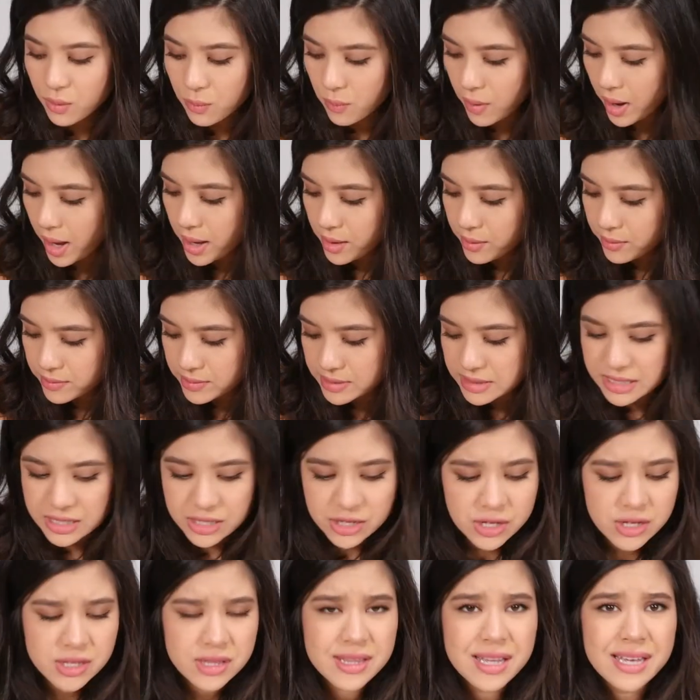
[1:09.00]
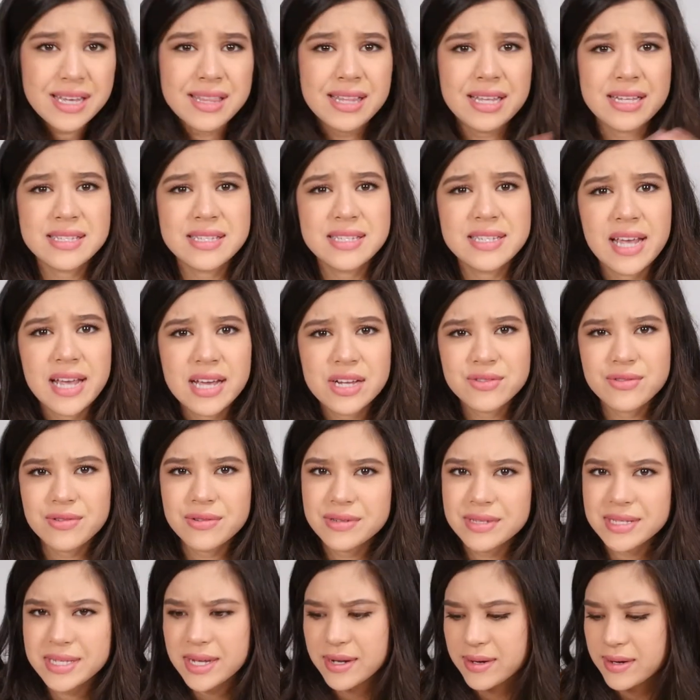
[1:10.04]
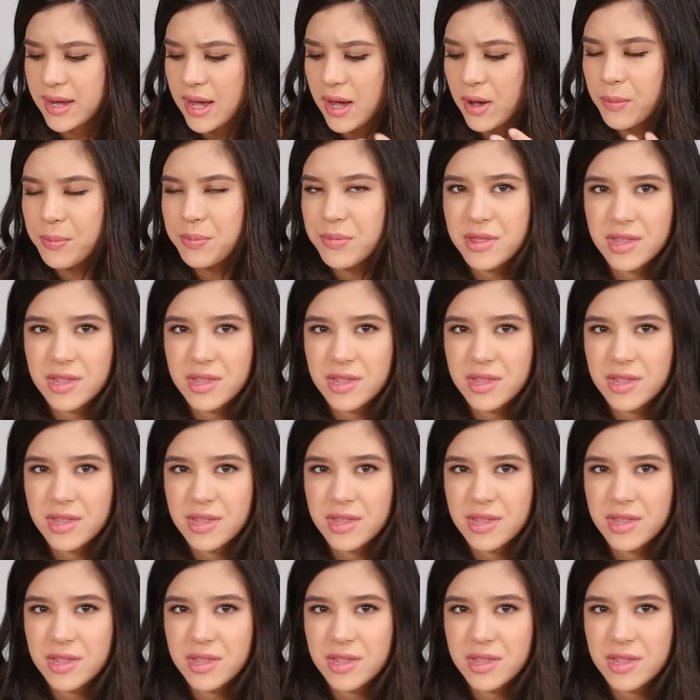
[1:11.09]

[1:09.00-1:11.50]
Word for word: Wow, it's a good thing that Sandro is here to help